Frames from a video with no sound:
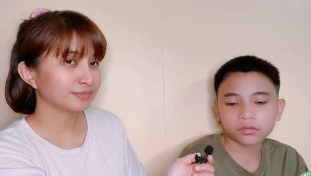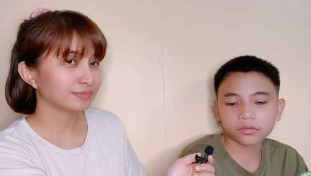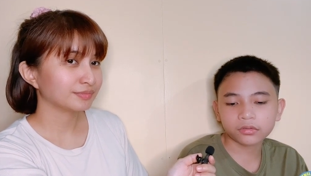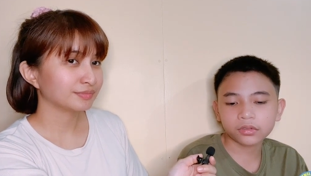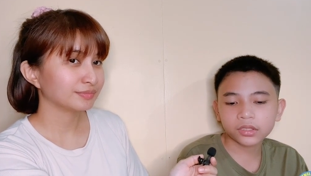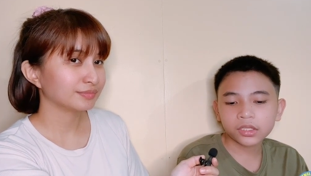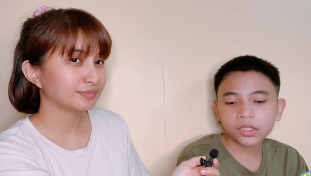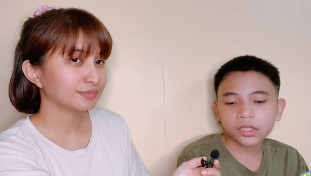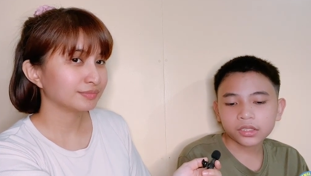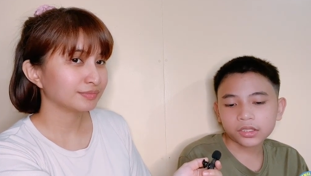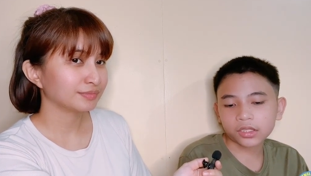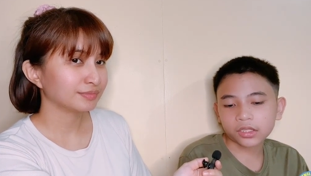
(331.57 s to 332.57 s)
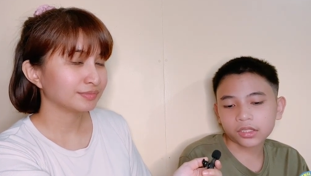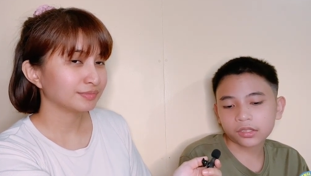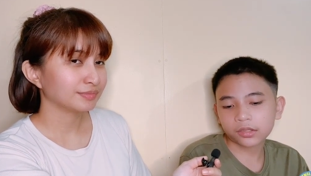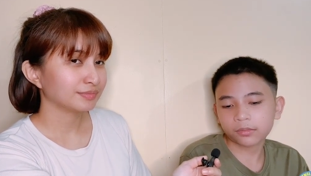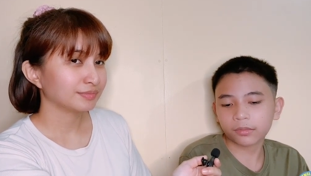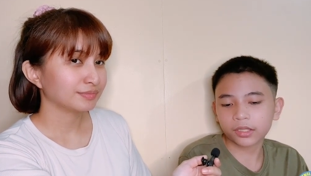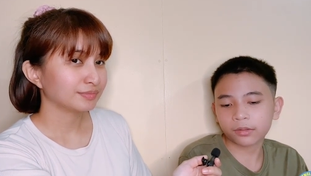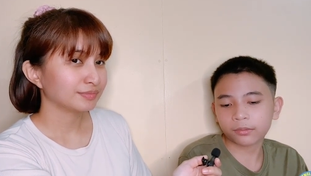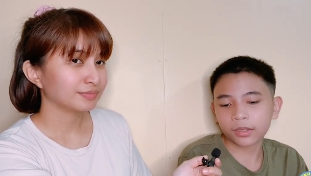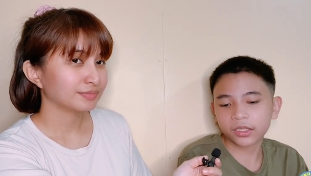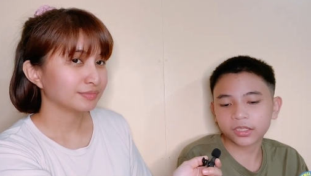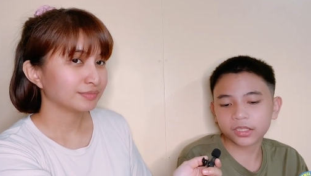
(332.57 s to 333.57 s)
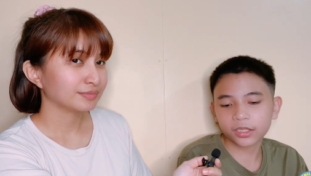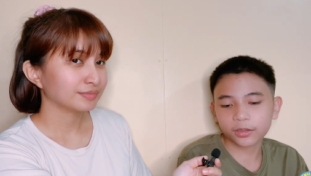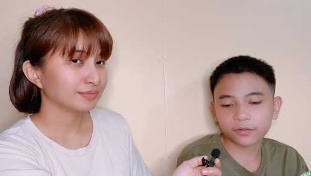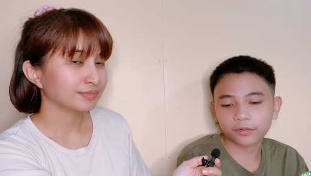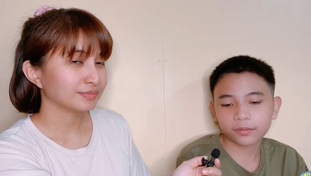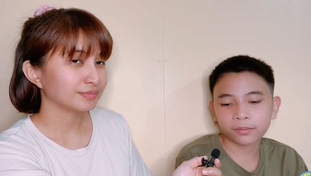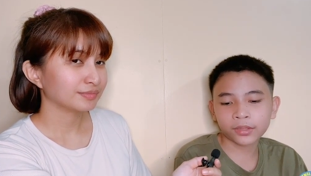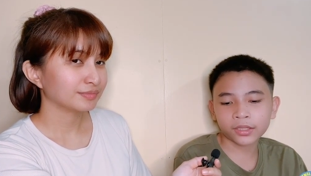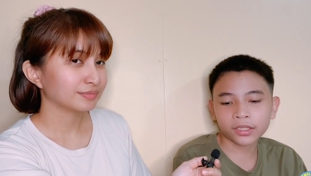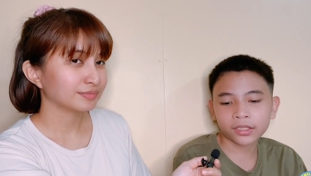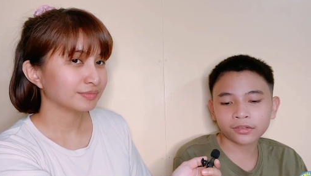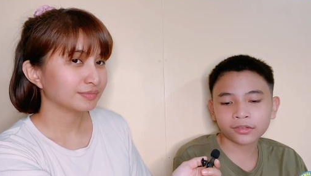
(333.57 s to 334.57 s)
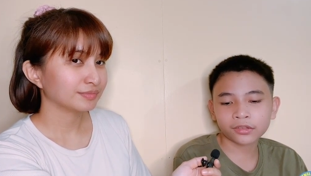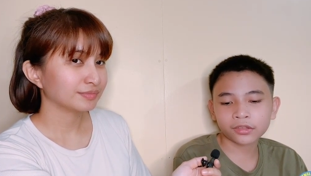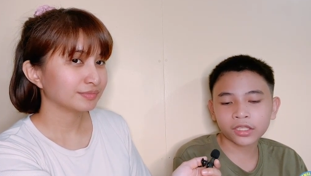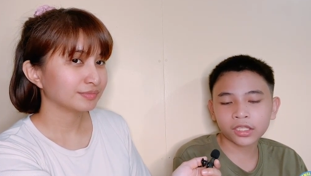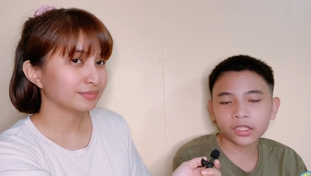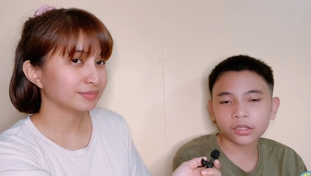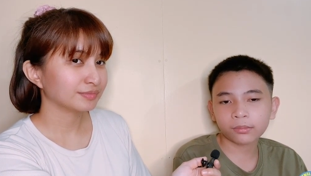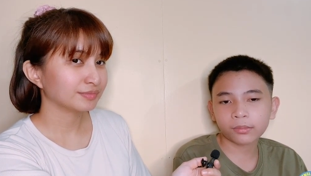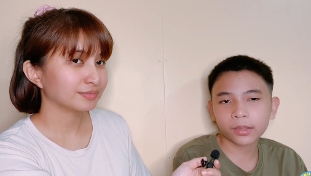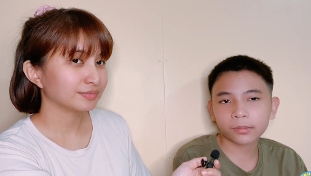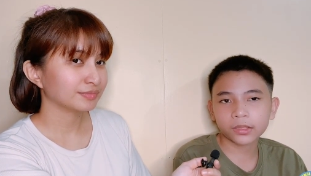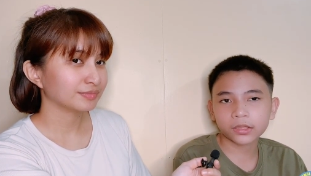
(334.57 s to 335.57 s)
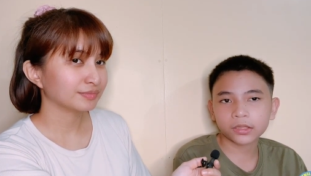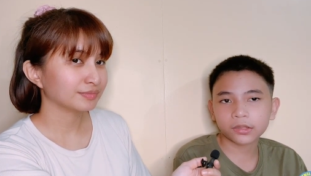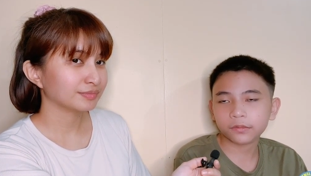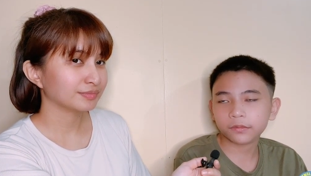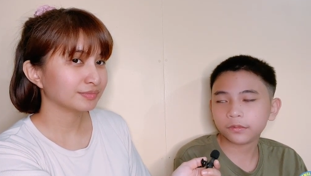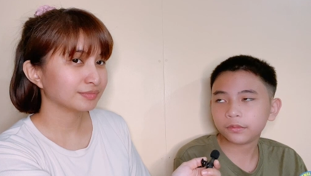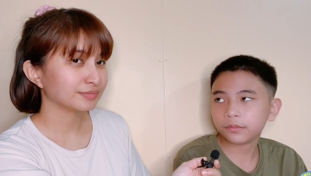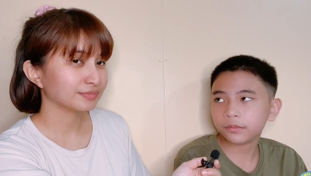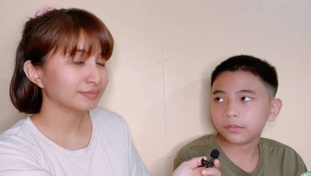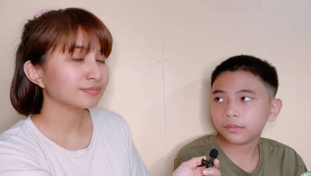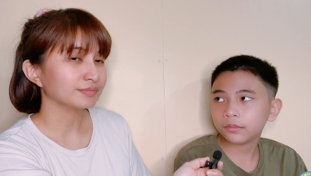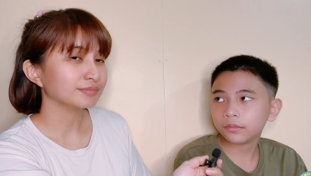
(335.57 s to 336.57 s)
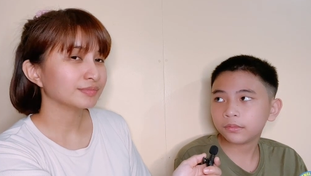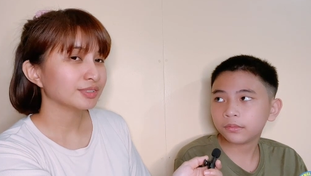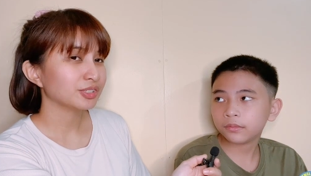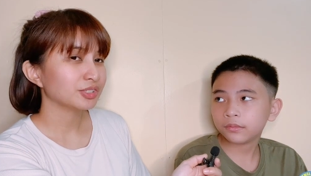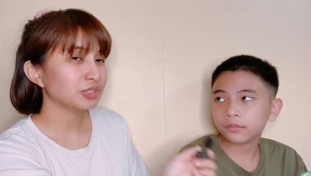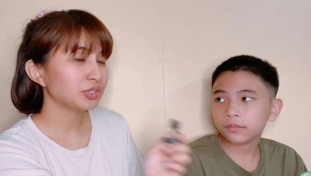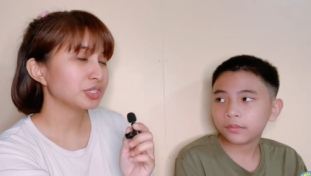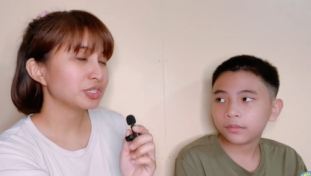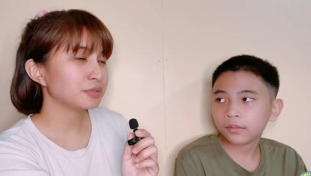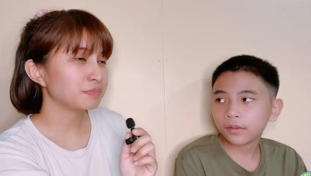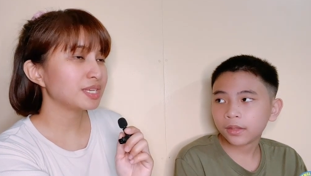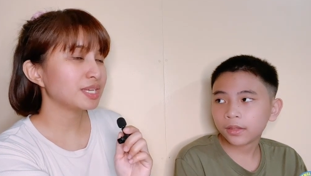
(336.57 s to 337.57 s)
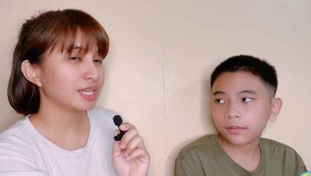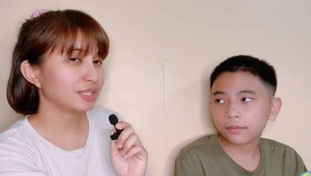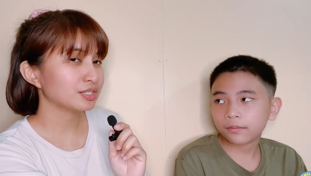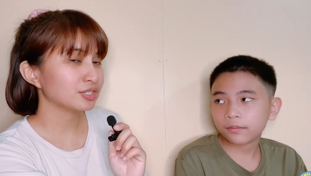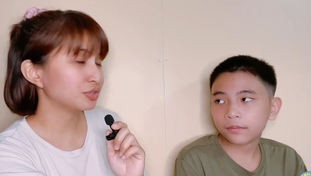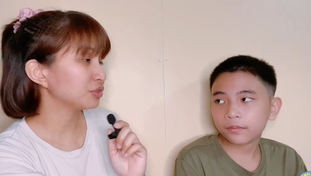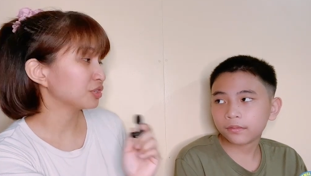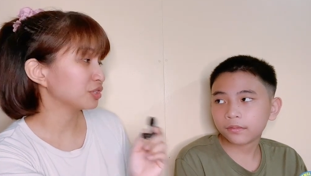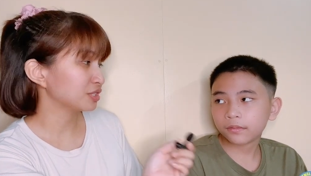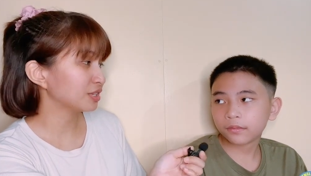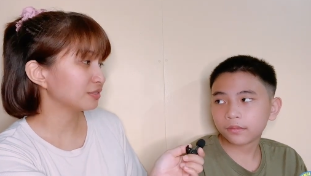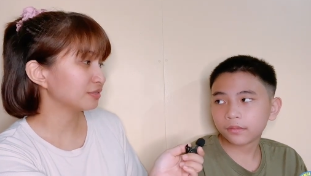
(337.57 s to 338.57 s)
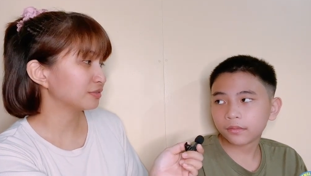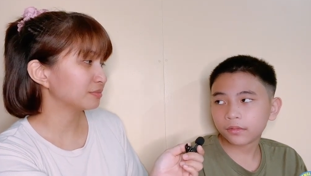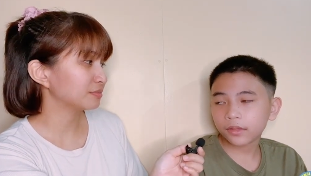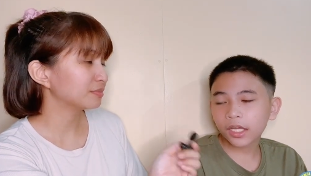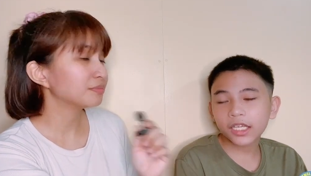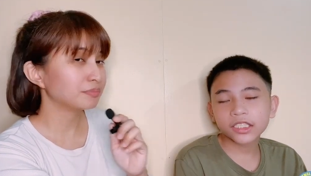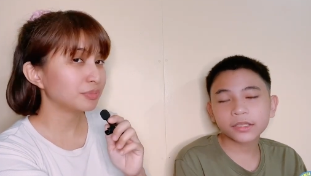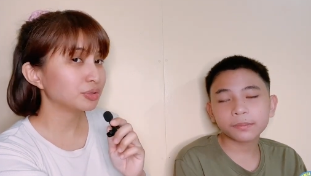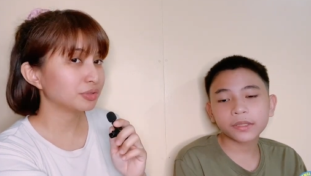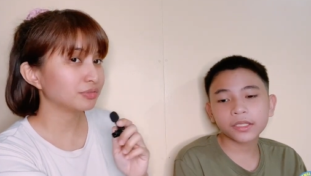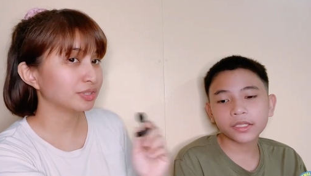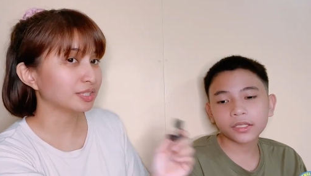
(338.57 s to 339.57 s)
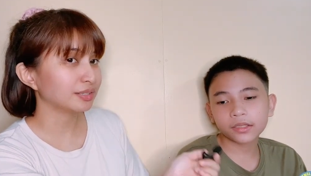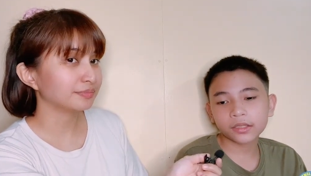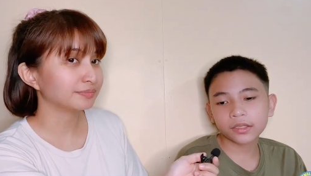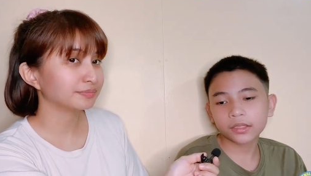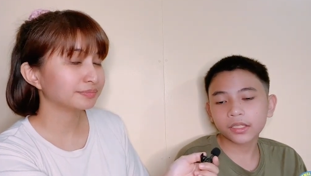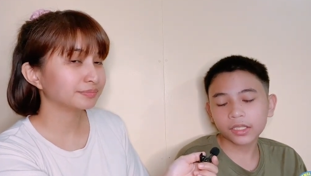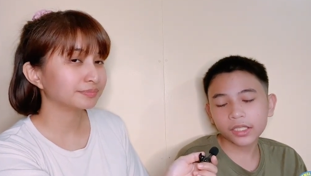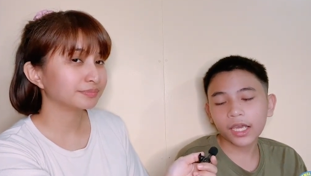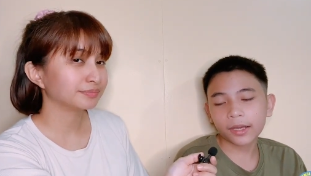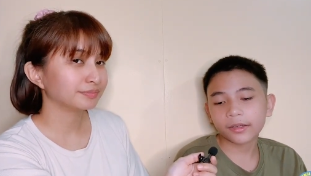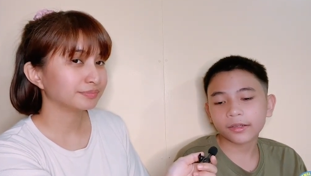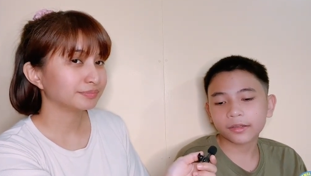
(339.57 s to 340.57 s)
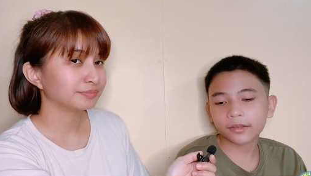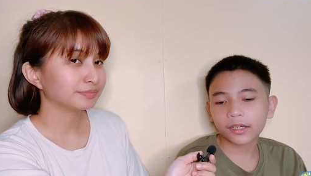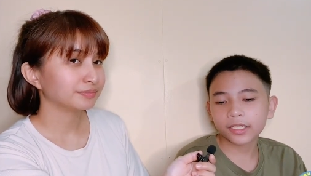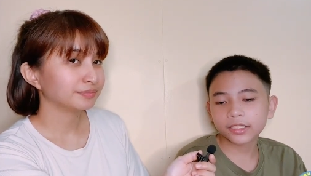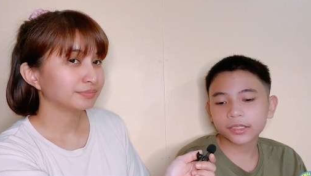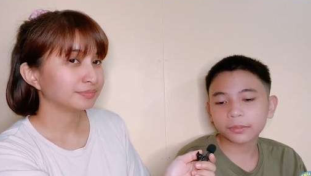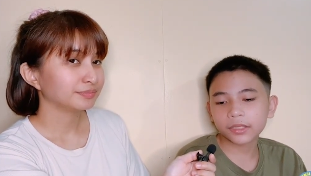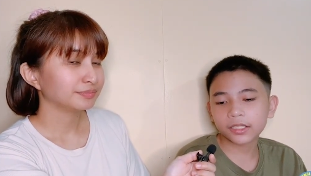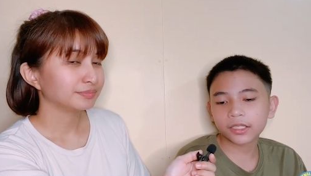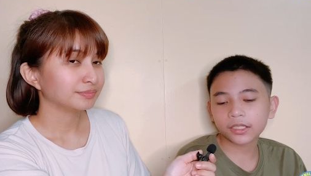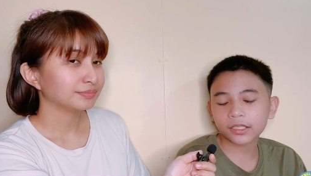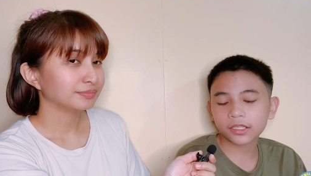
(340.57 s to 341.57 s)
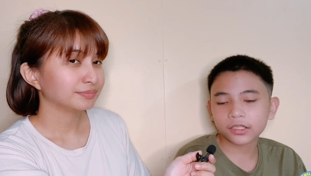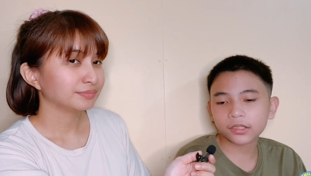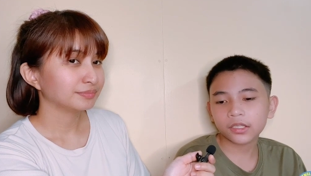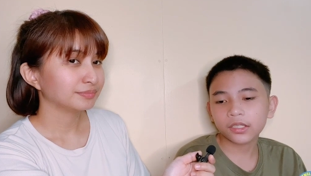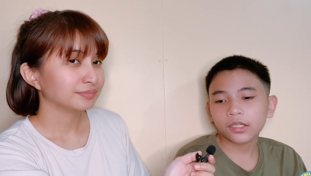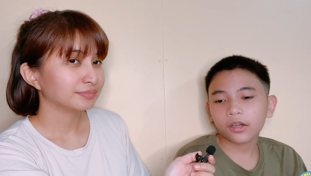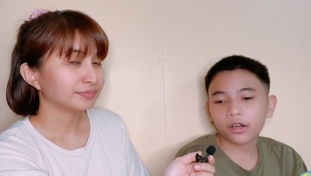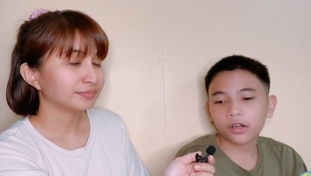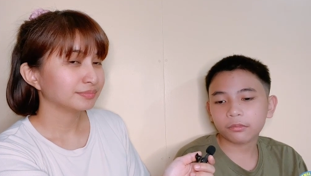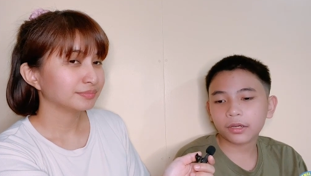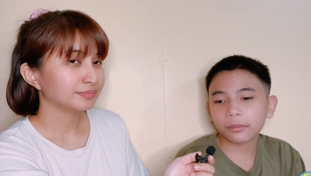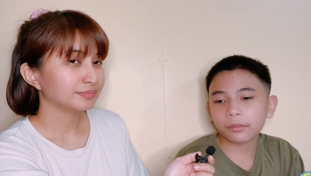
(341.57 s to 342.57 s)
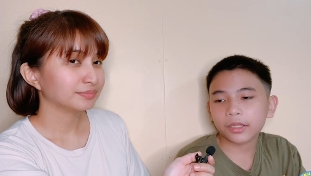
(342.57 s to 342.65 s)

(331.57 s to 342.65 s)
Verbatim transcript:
Speaker 1: to just make myself a bit entertaining by myself.
Speaker 2: So you just speak English to yourself
Speaker 1: I most of speak, the time. yeah, I speak English all by